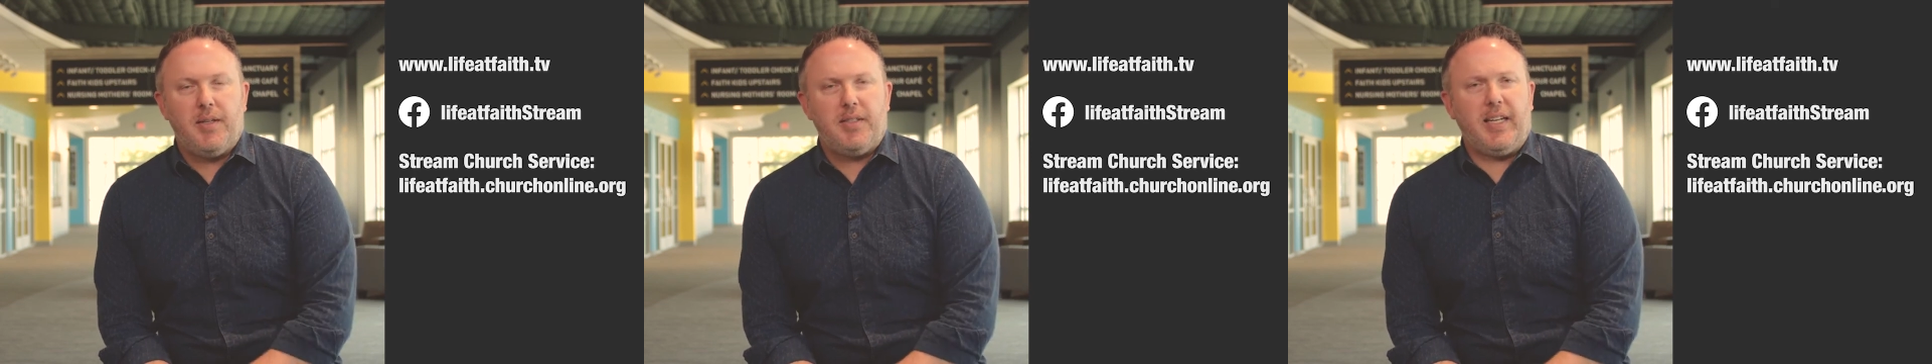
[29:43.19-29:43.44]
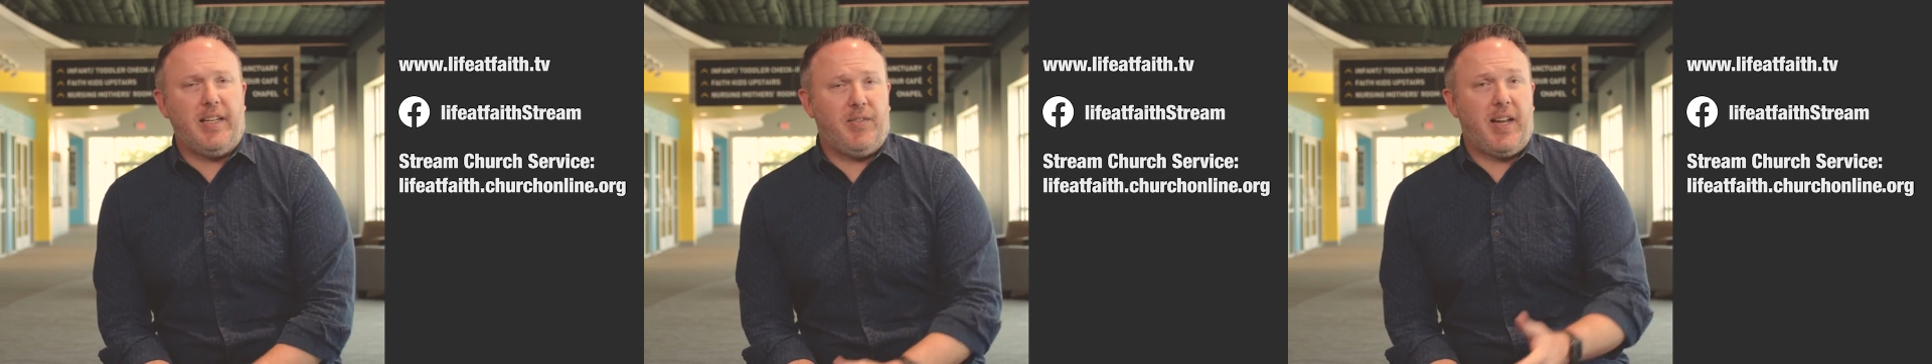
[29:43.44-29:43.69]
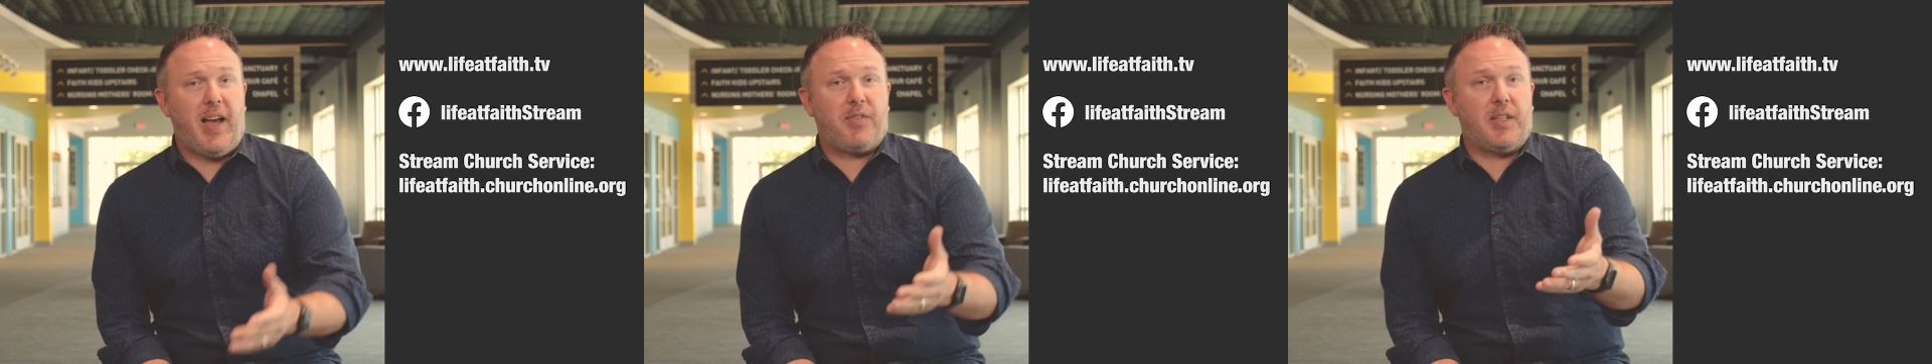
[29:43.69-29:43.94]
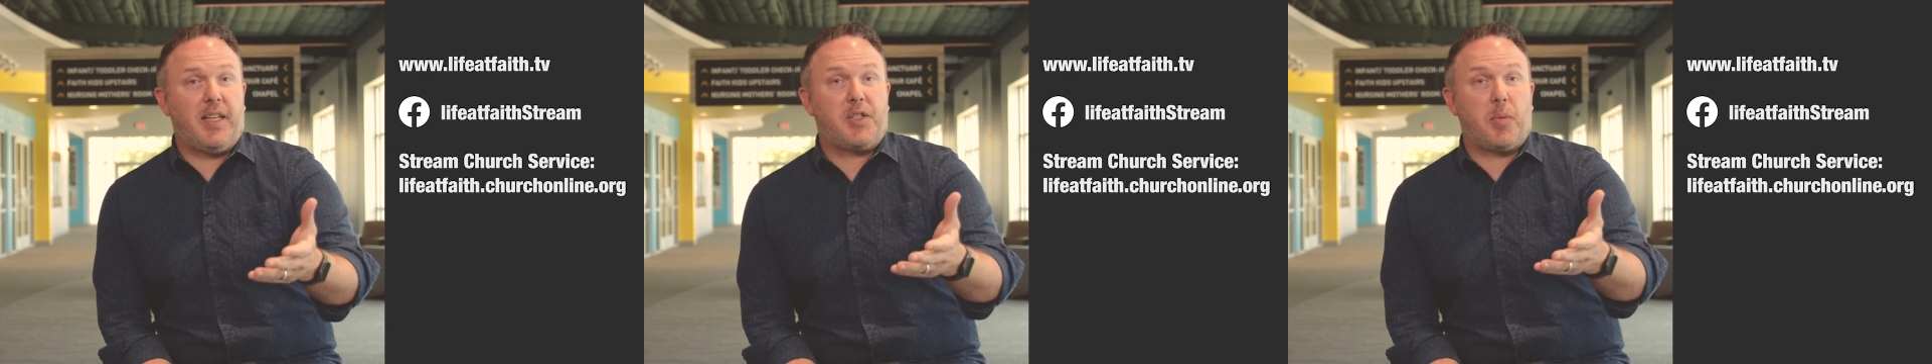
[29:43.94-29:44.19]
Doesn't even have
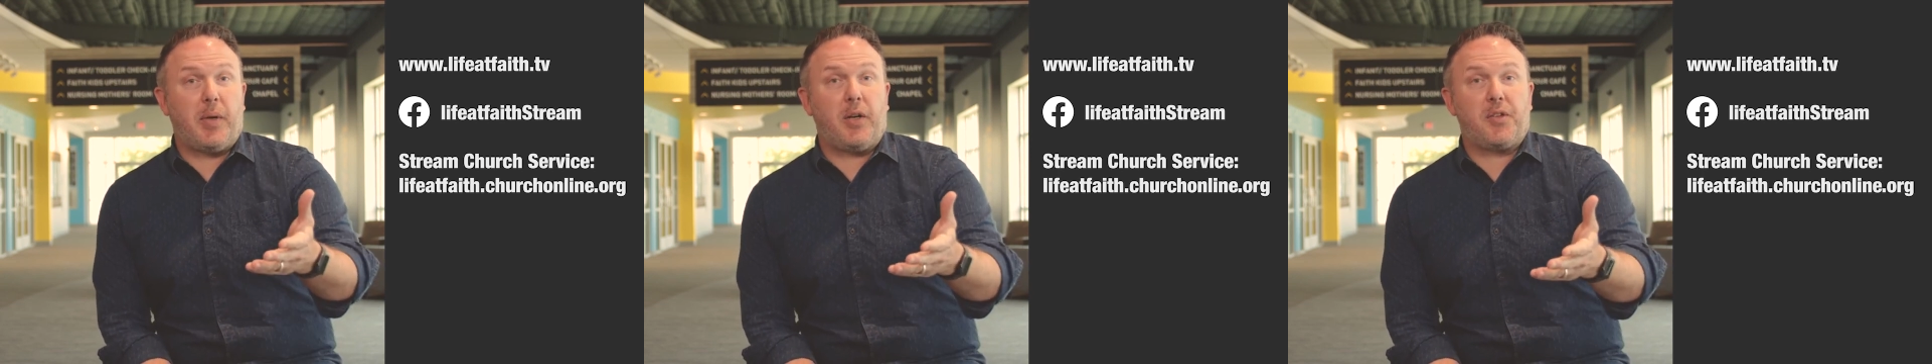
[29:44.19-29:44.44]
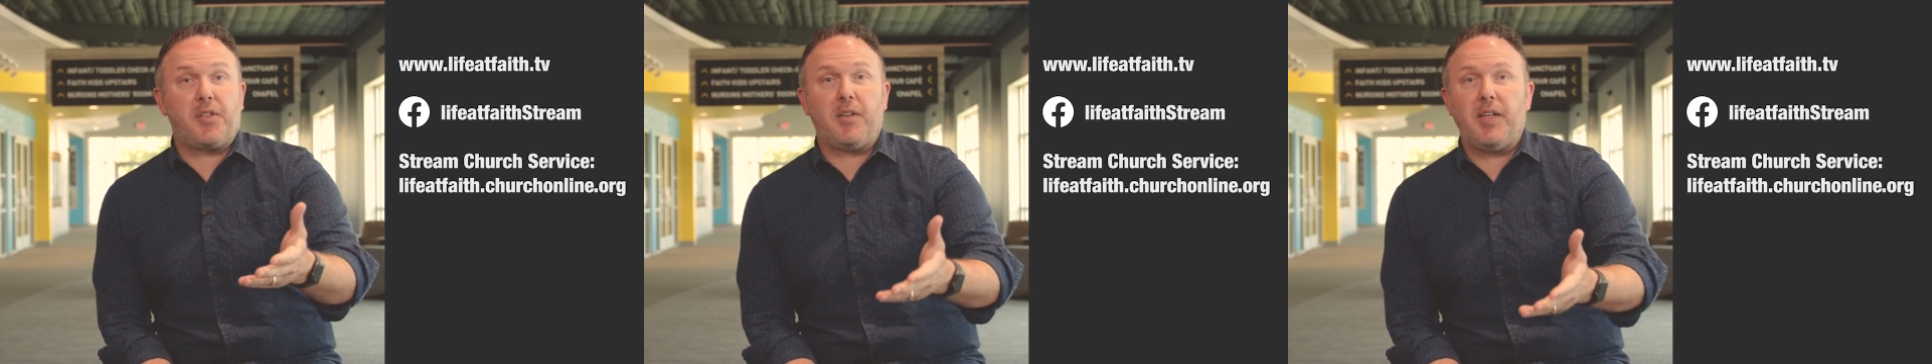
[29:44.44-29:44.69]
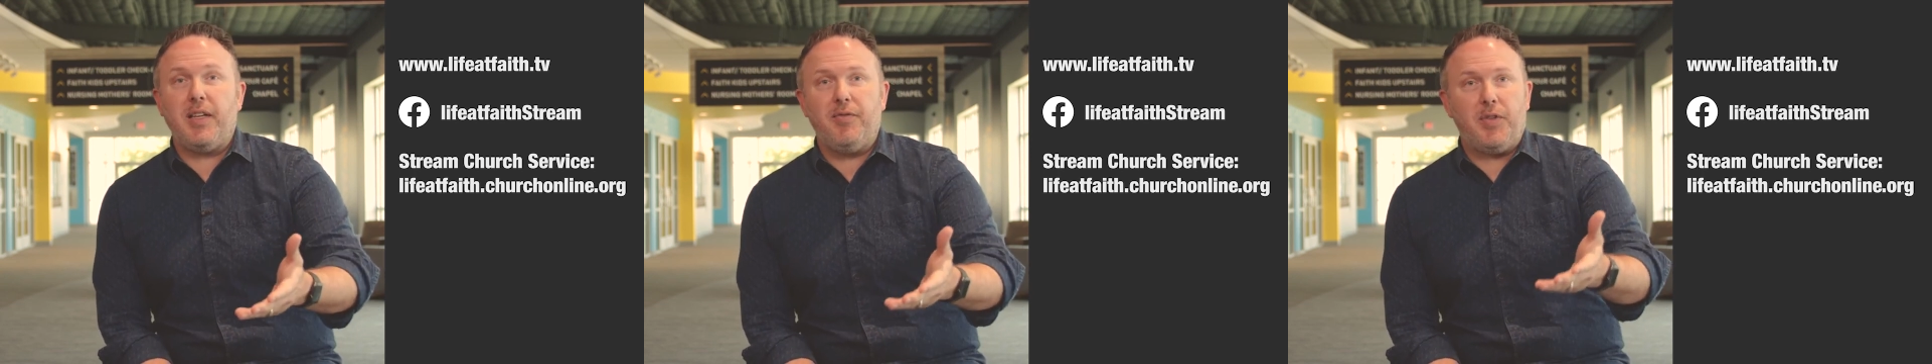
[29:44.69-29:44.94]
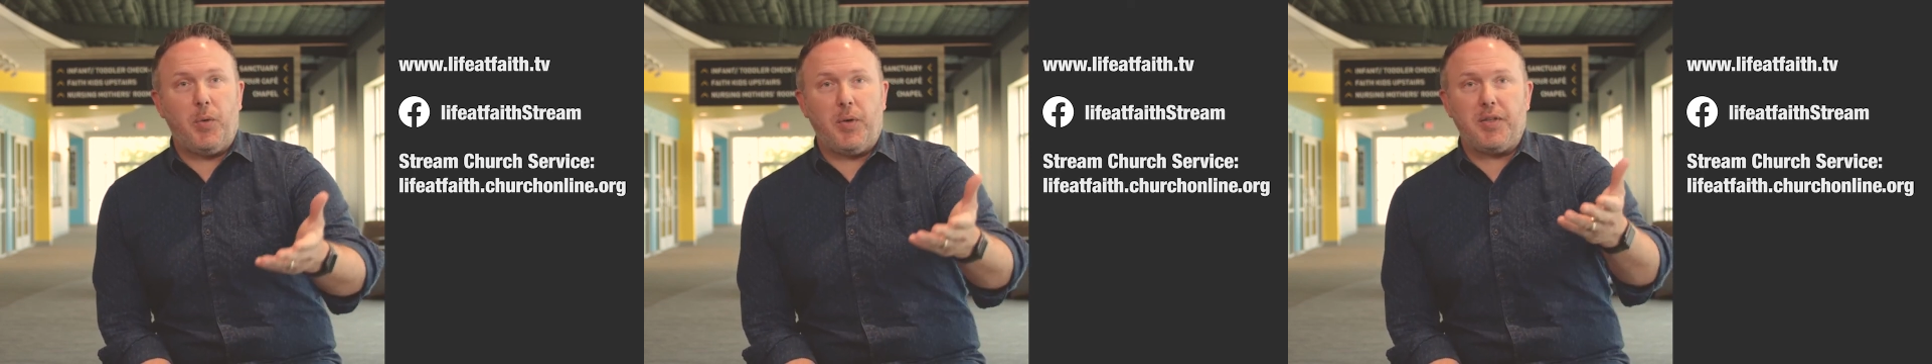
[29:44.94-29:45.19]
to necessarily be on a Sunday.
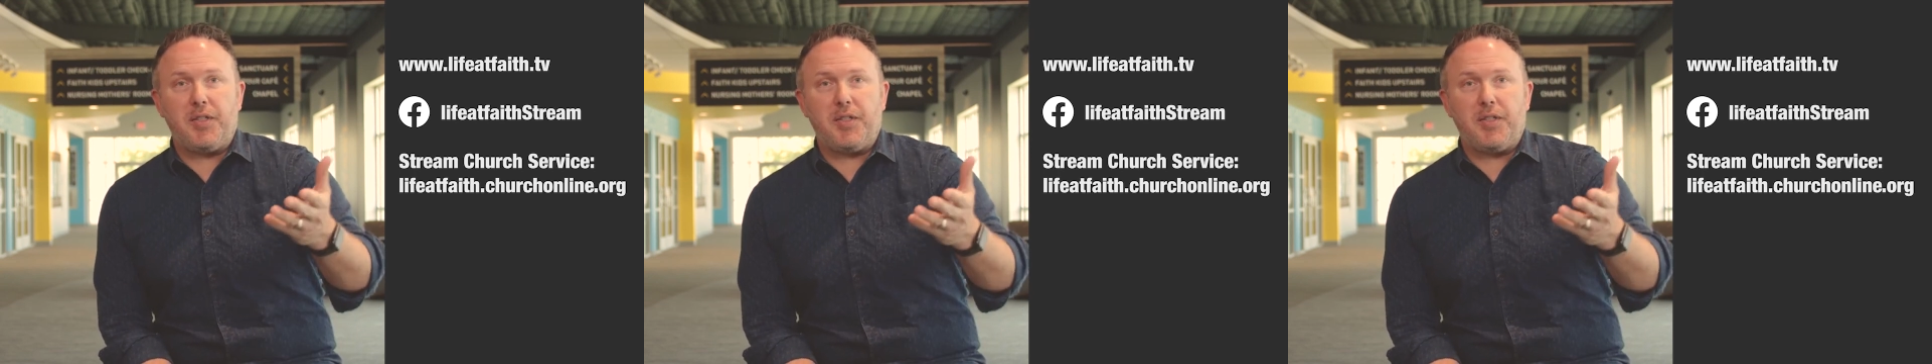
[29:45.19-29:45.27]
If you want